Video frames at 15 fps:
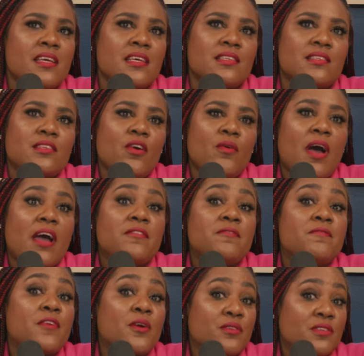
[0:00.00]
So I
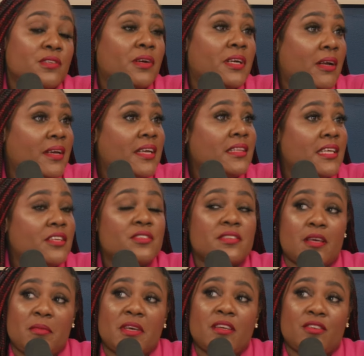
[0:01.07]
first started out in the
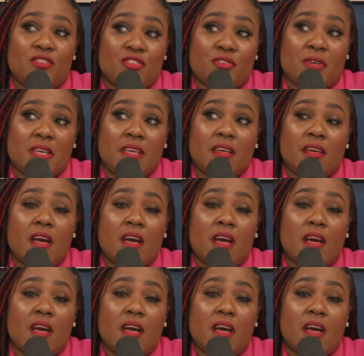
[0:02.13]
entertainment industry.